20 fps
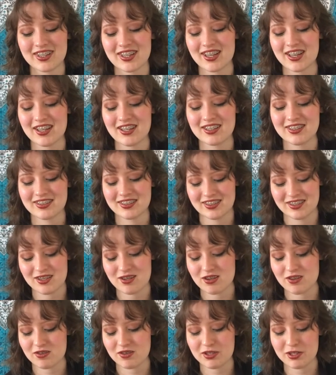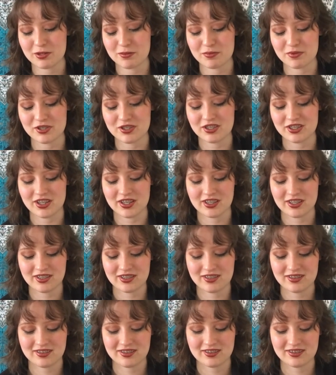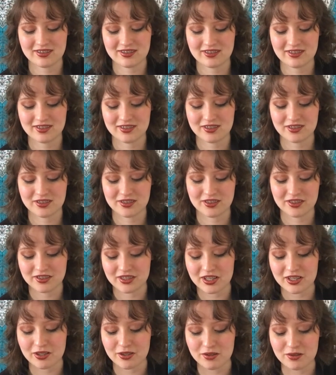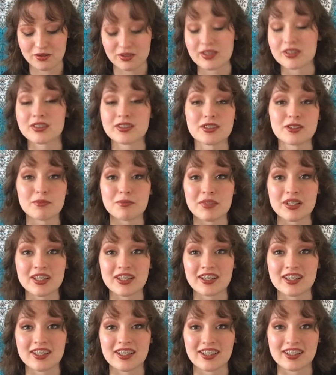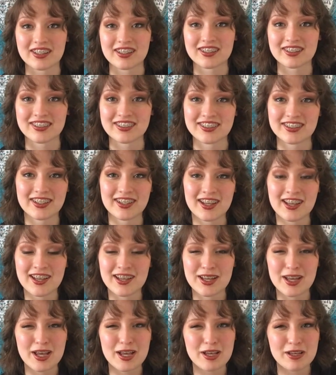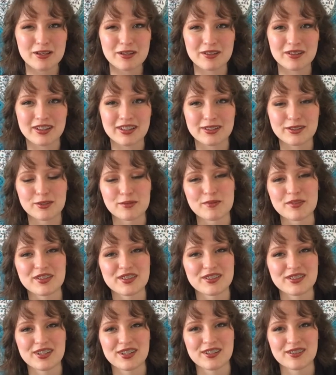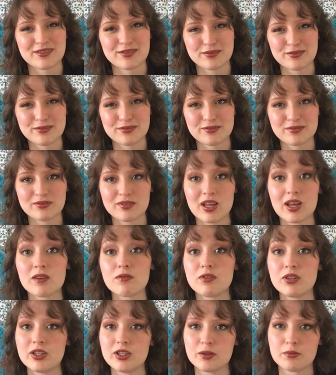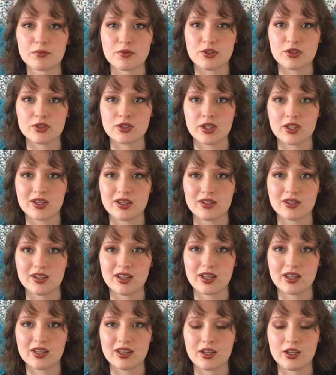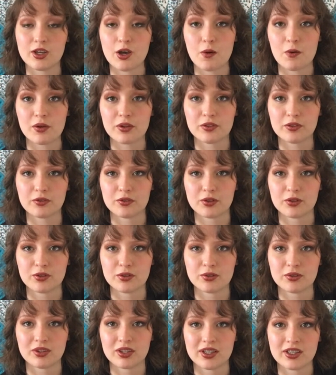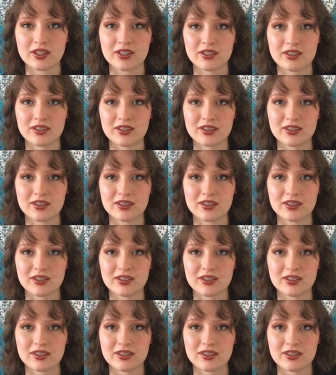Yeah, no, I really appreciate it. It's good that you listen to me and you like some of the stuff. I really appreciated, like, going through, like,